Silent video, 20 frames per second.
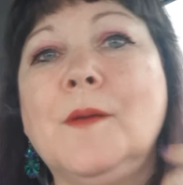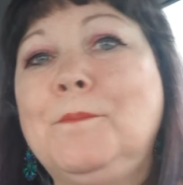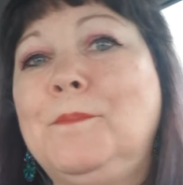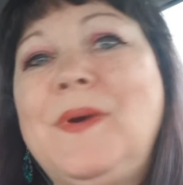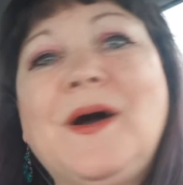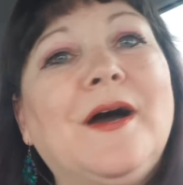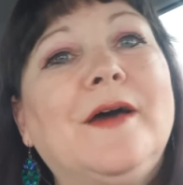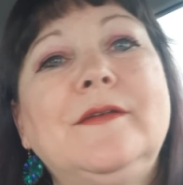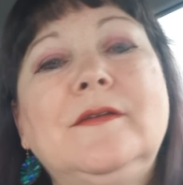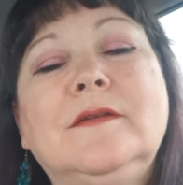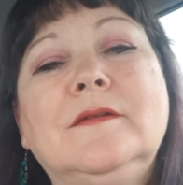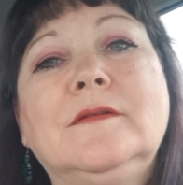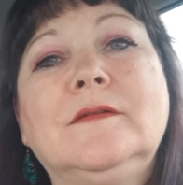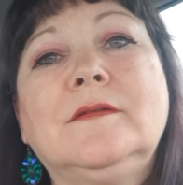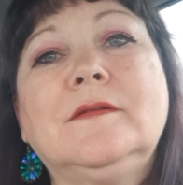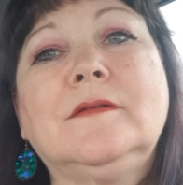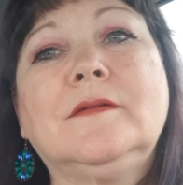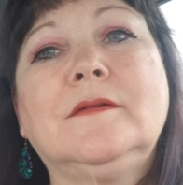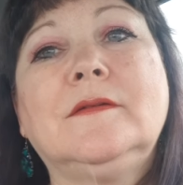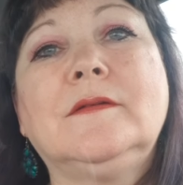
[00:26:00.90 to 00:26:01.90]
But
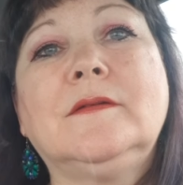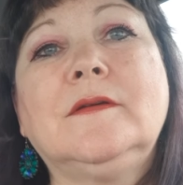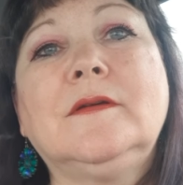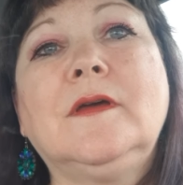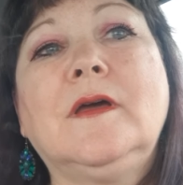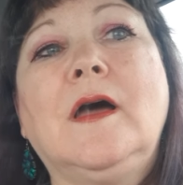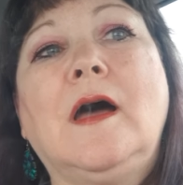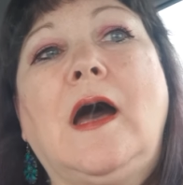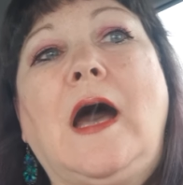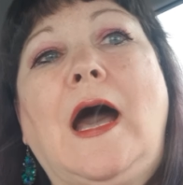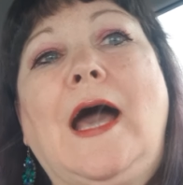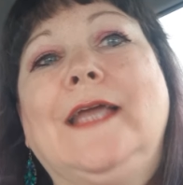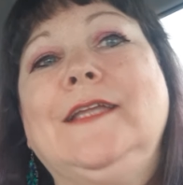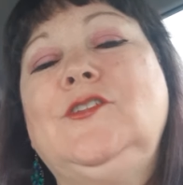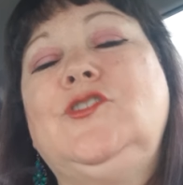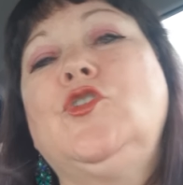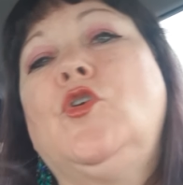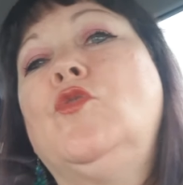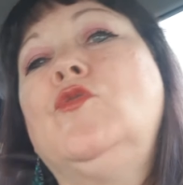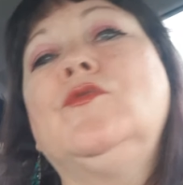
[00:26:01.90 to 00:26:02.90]
I
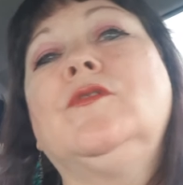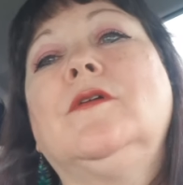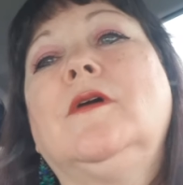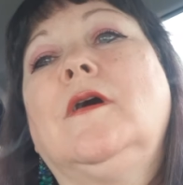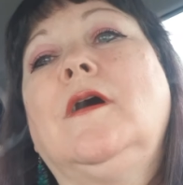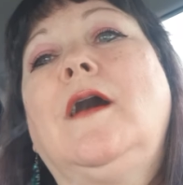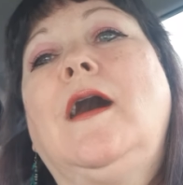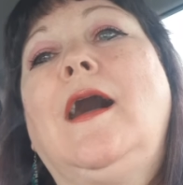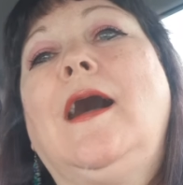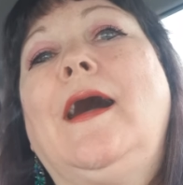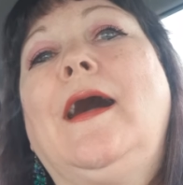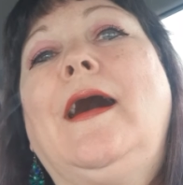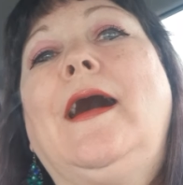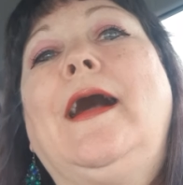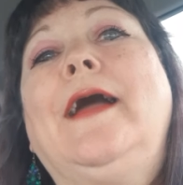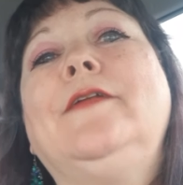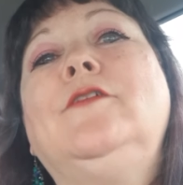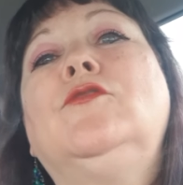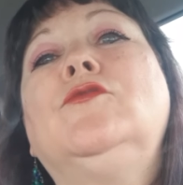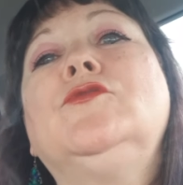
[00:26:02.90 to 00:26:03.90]

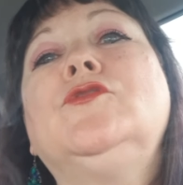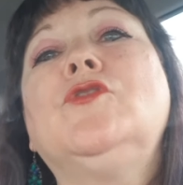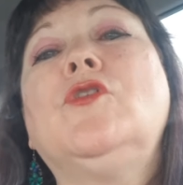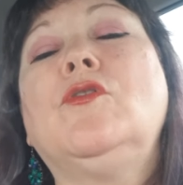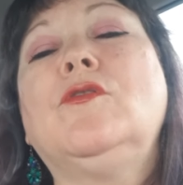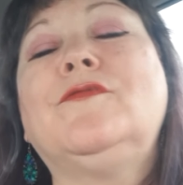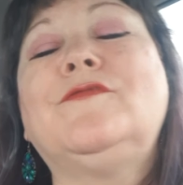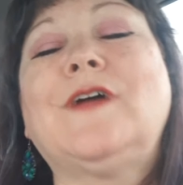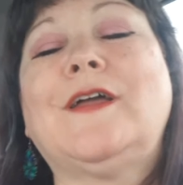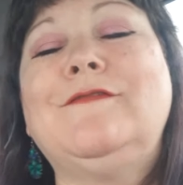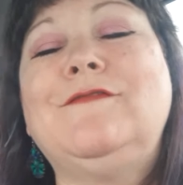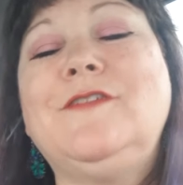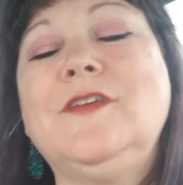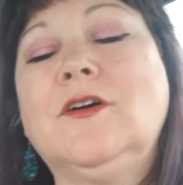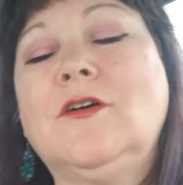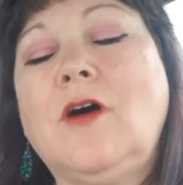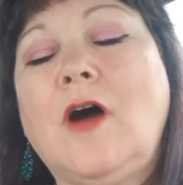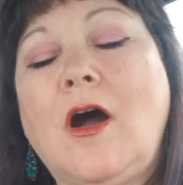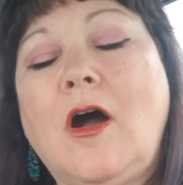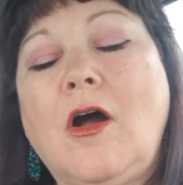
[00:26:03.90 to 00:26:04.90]
don't know if I
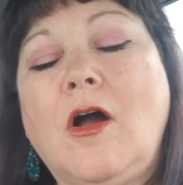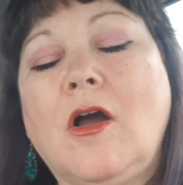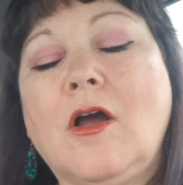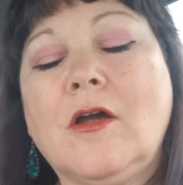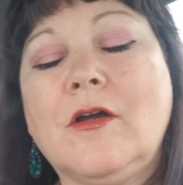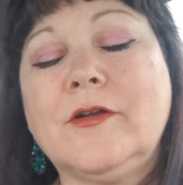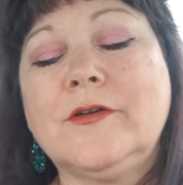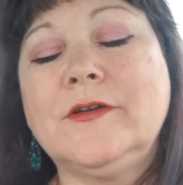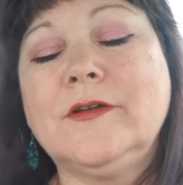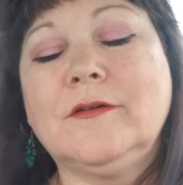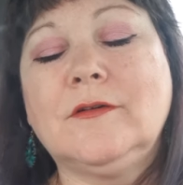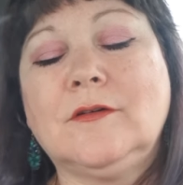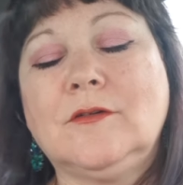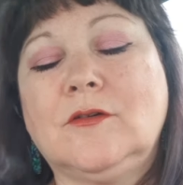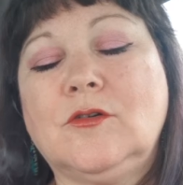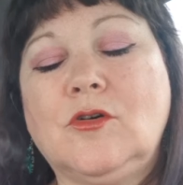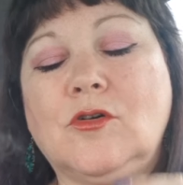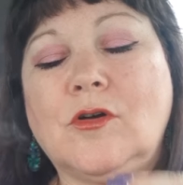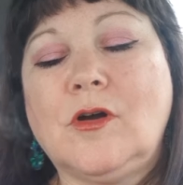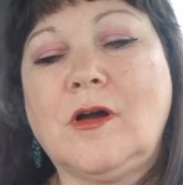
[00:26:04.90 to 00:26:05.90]
feel hard
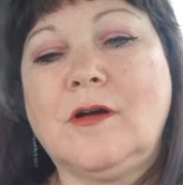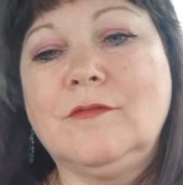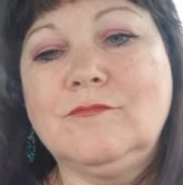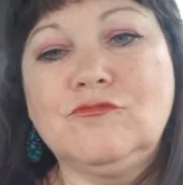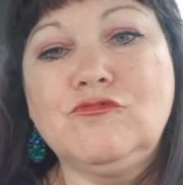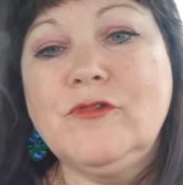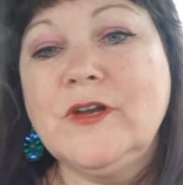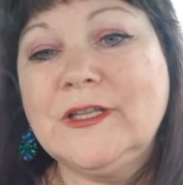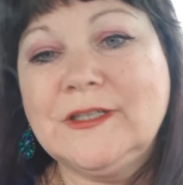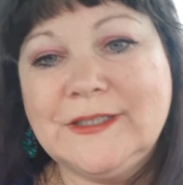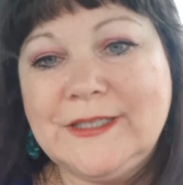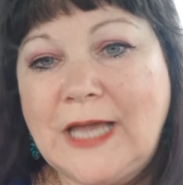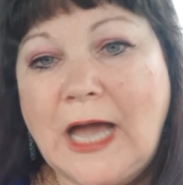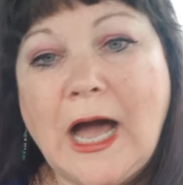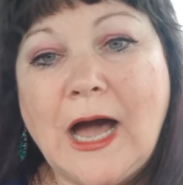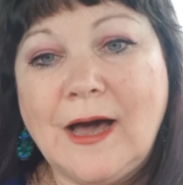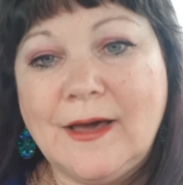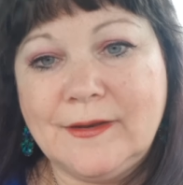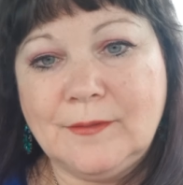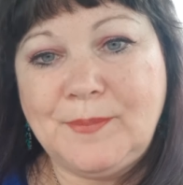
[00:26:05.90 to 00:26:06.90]
or really
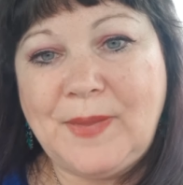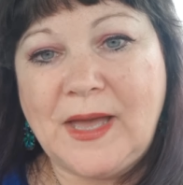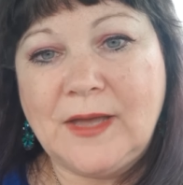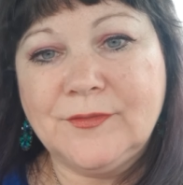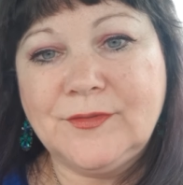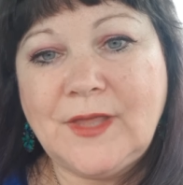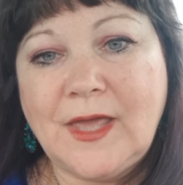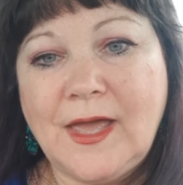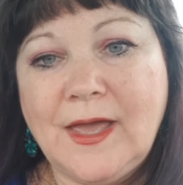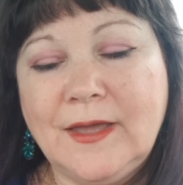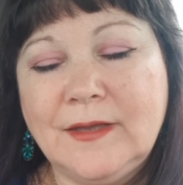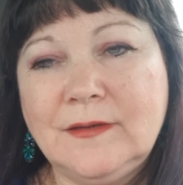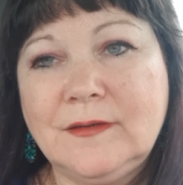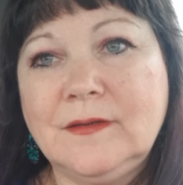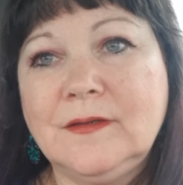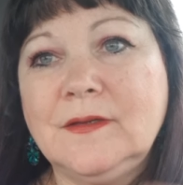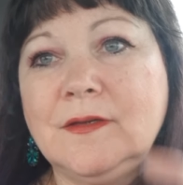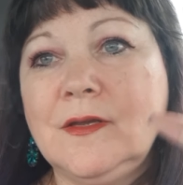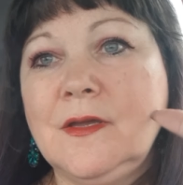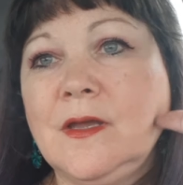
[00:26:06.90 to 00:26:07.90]
hot about that.
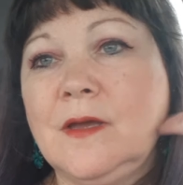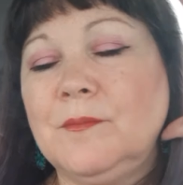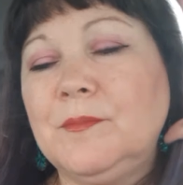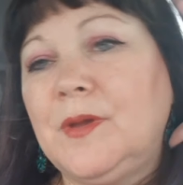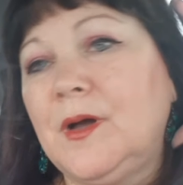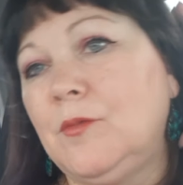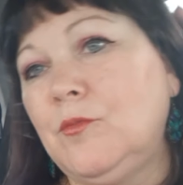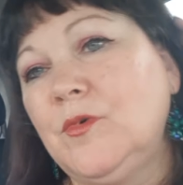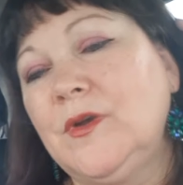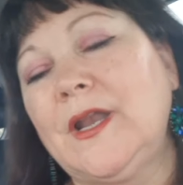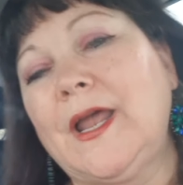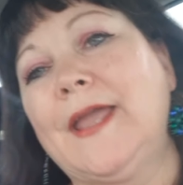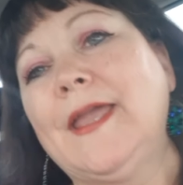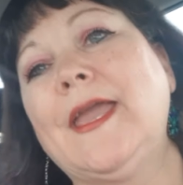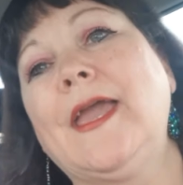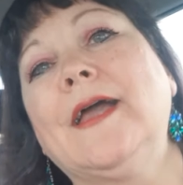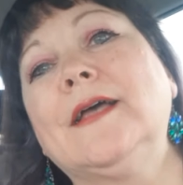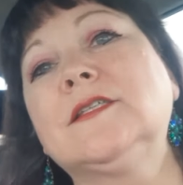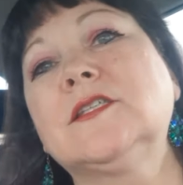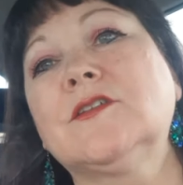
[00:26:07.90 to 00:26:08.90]
But when I
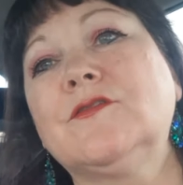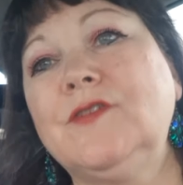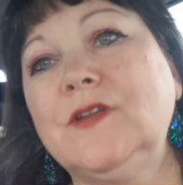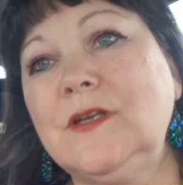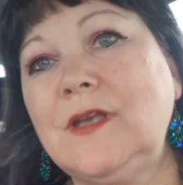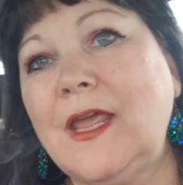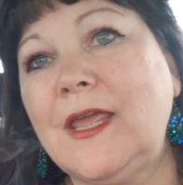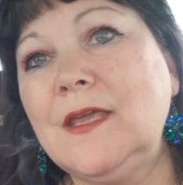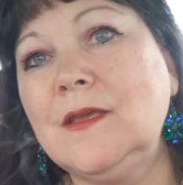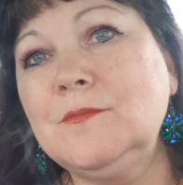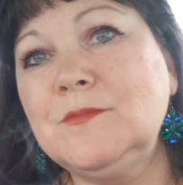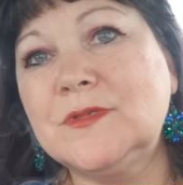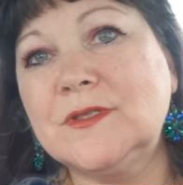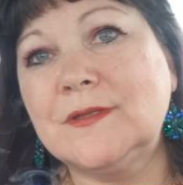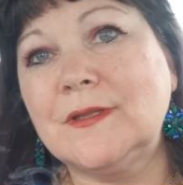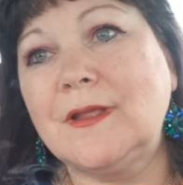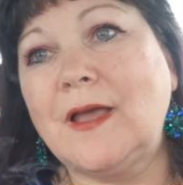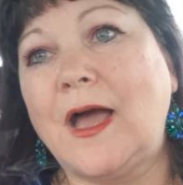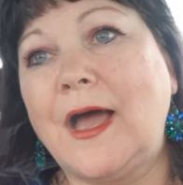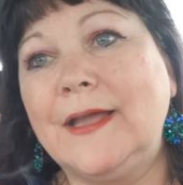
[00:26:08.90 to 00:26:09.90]
ask for names,
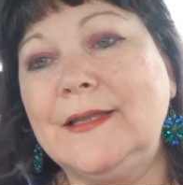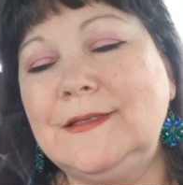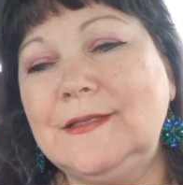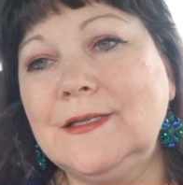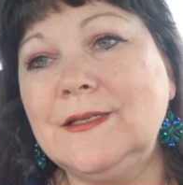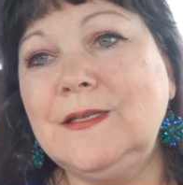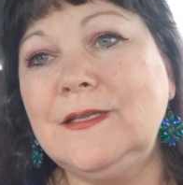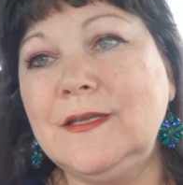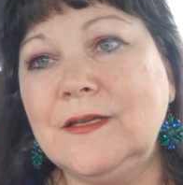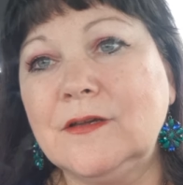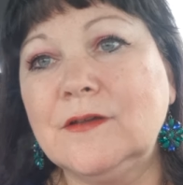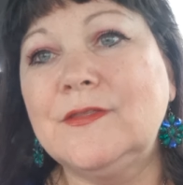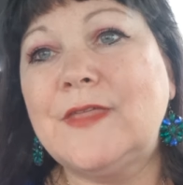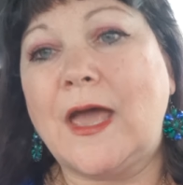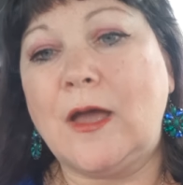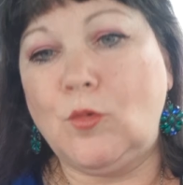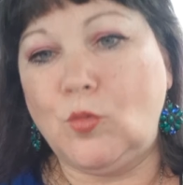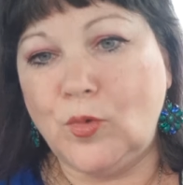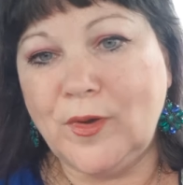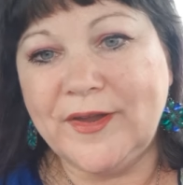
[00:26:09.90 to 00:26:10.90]
I did hear
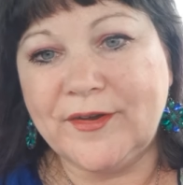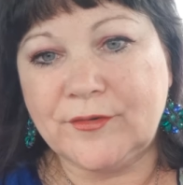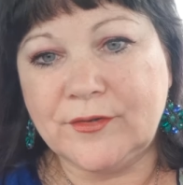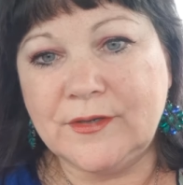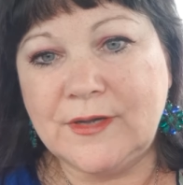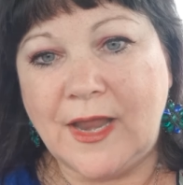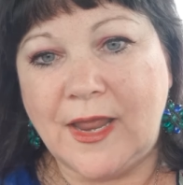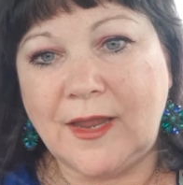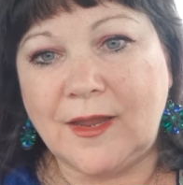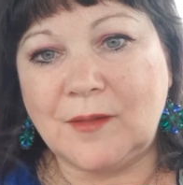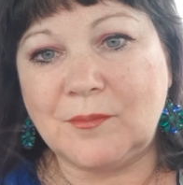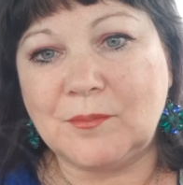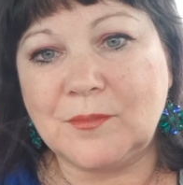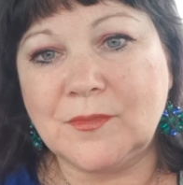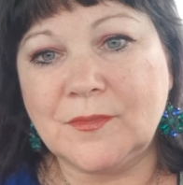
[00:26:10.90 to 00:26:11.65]
that weird name.